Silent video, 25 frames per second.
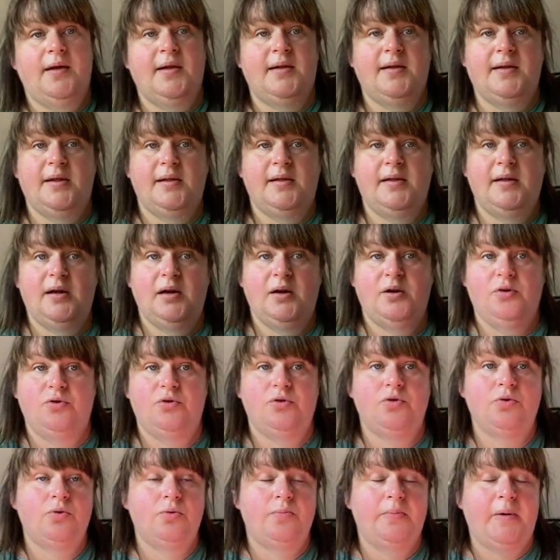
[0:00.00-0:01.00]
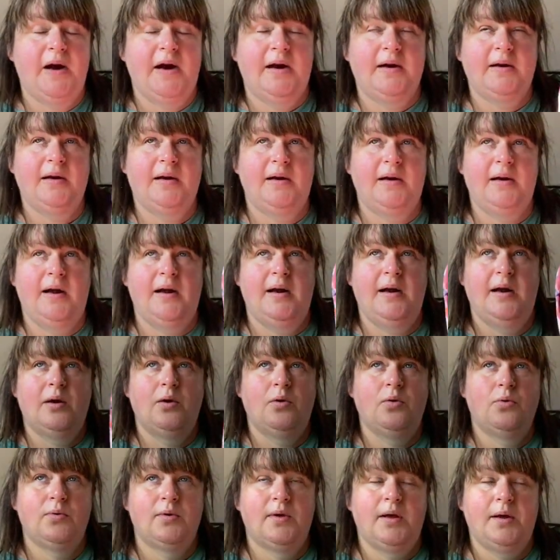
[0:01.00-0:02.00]
is the Deer and Doe pattern, and it
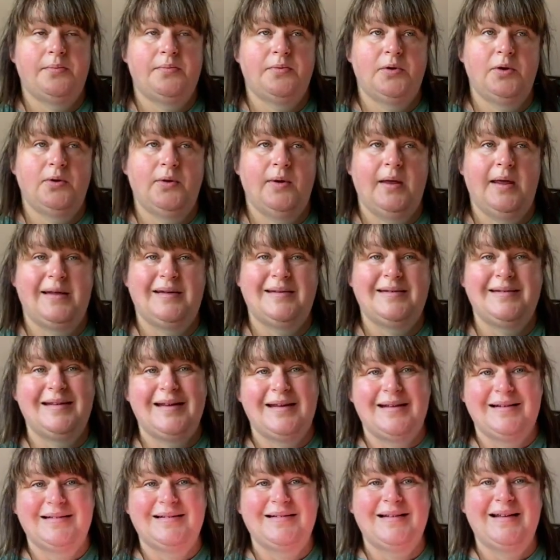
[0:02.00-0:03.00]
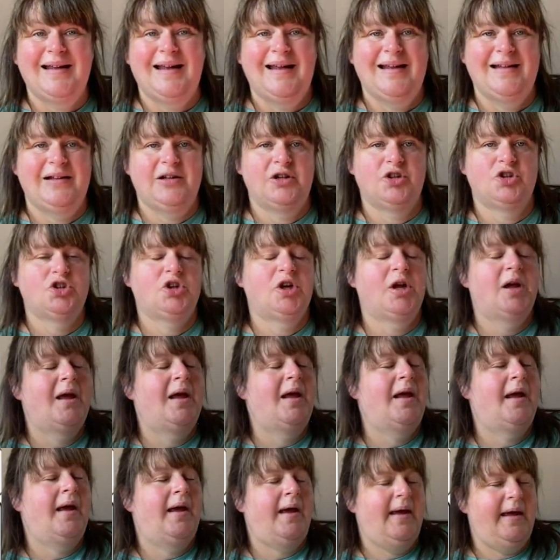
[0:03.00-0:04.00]
goes up to a 60-inch
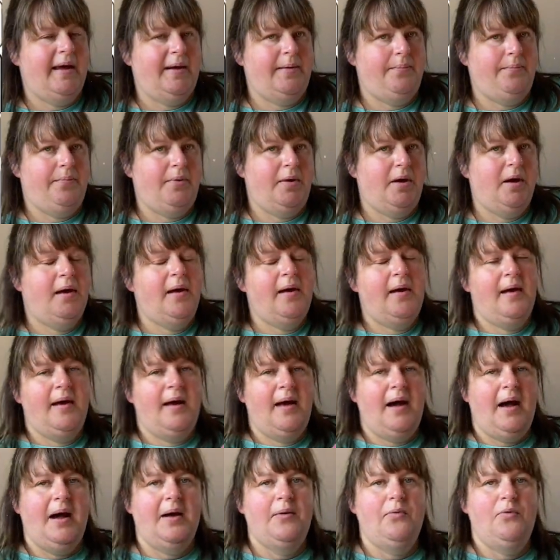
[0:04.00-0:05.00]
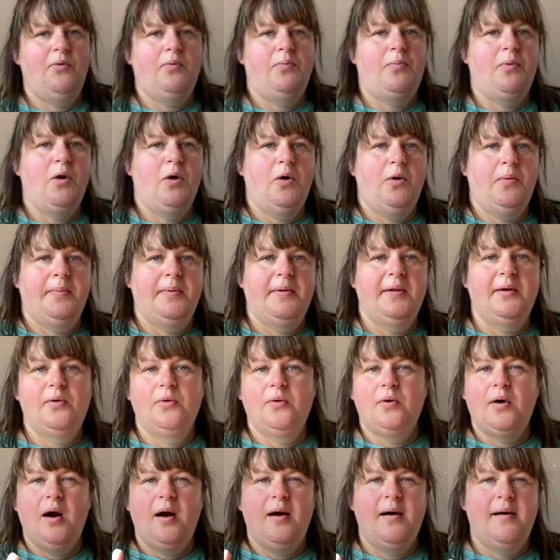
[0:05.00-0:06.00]
hip. I will pop little
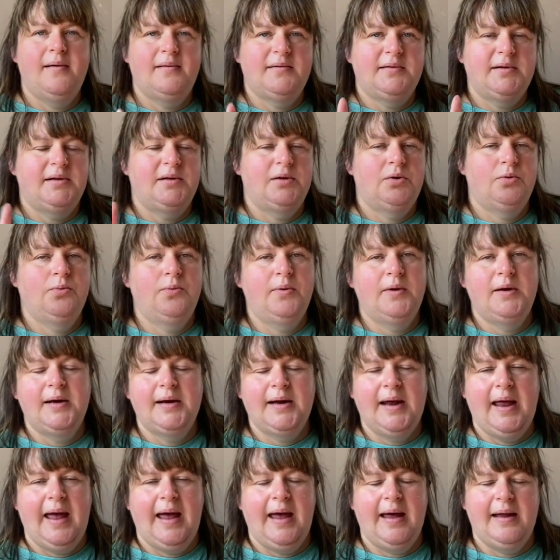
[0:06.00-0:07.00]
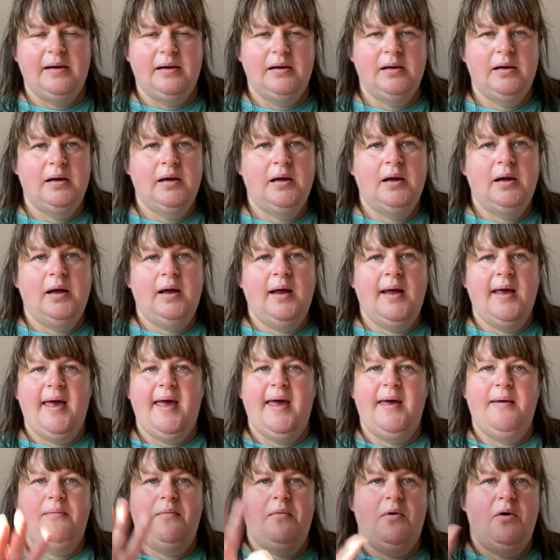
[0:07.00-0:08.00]
cards in where I can
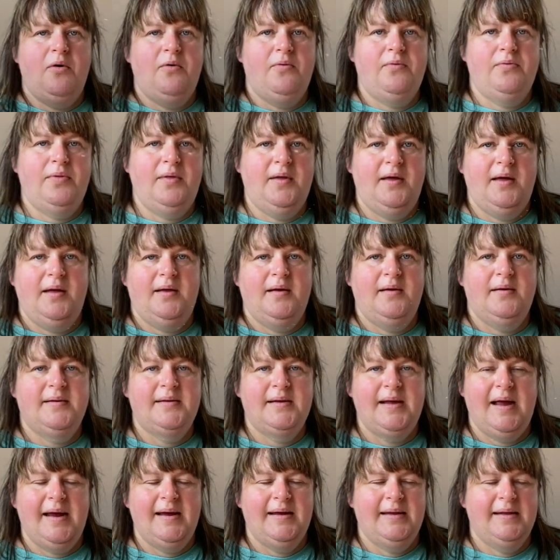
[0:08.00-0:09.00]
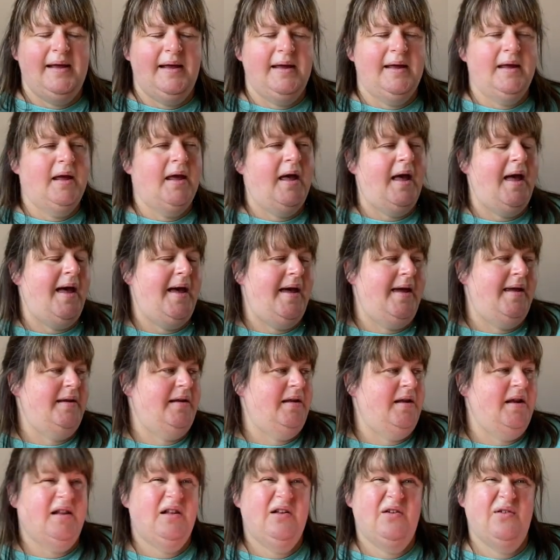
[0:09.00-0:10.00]
of the sizing
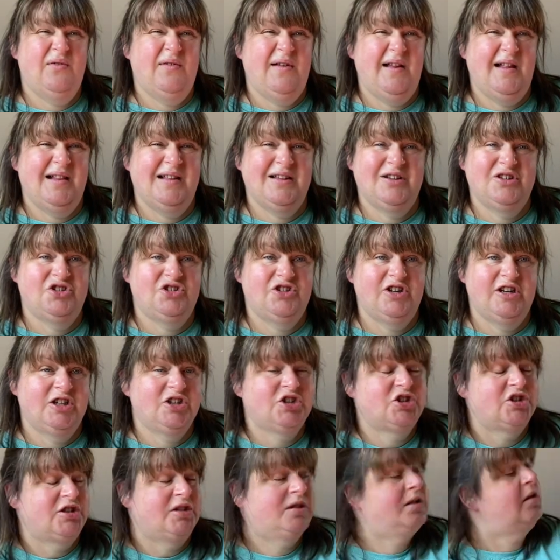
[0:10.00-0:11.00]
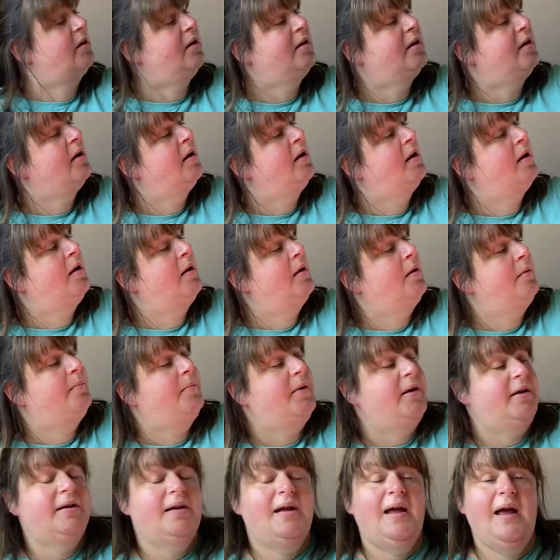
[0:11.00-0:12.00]
and a little illustration,
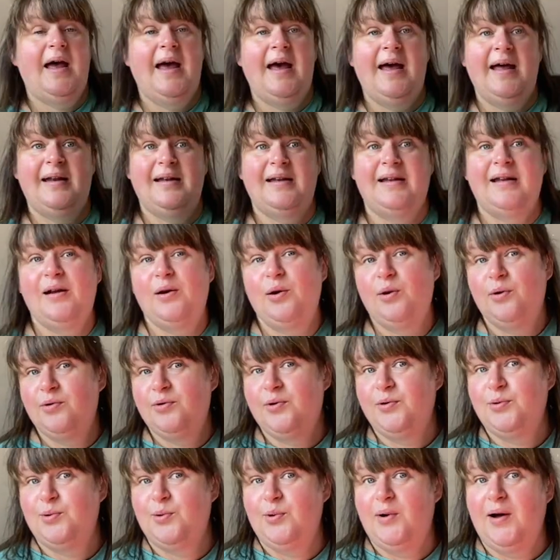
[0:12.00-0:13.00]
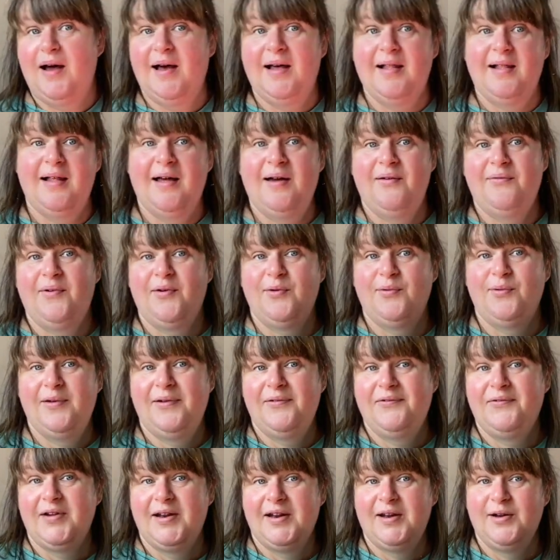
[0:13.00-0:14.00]
and also I'll have a wee
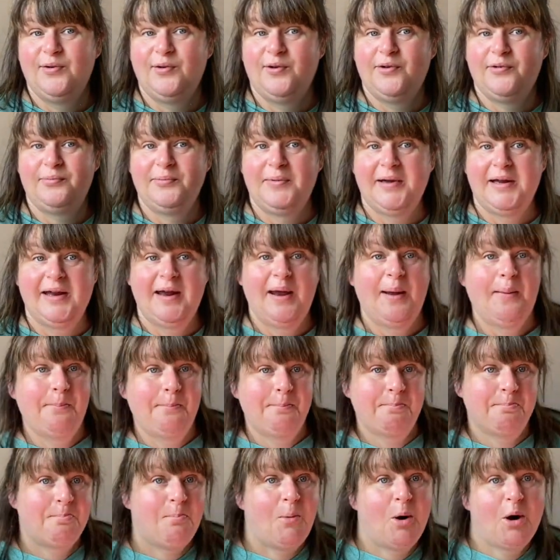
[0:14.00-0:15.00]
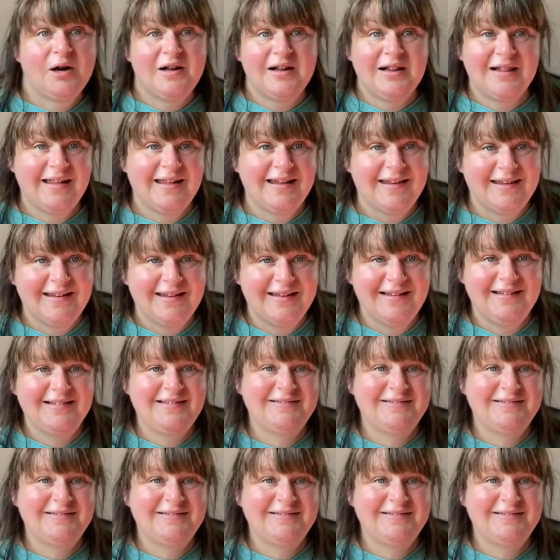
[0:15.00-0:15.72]
video of me modelling